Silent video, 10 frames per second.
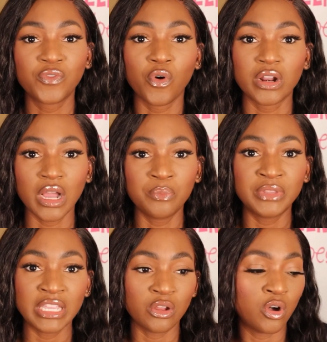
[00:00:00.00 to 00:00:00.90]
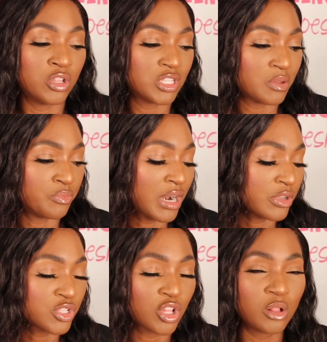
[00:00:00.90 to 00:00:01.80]
for an update on some brow
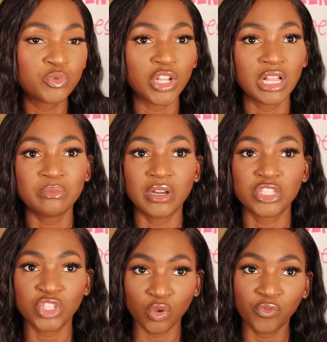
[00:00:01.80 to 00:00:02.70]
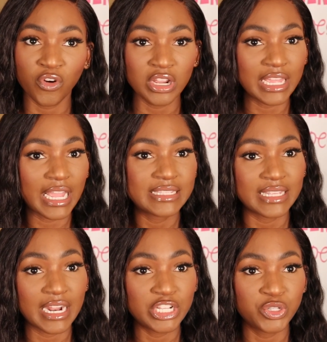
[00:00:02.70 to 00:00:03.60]
sculpt gel, but so far, like I
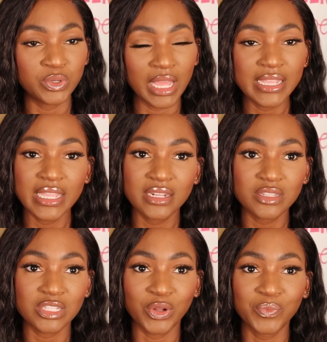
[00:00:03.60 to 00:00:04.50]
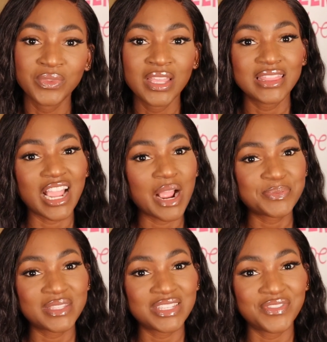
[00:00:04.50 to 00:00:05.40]
said, I do like it. So that
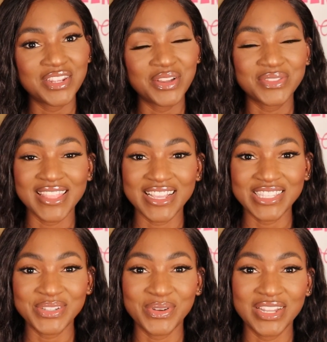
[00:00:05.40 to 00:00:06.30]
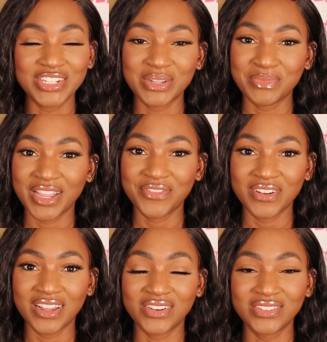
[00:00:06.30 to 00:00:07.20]
wraps this video. Thanks for watching. Bye for
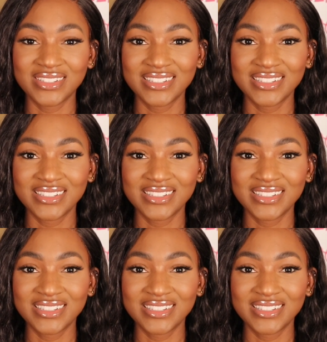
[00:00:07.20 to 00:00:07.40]
now.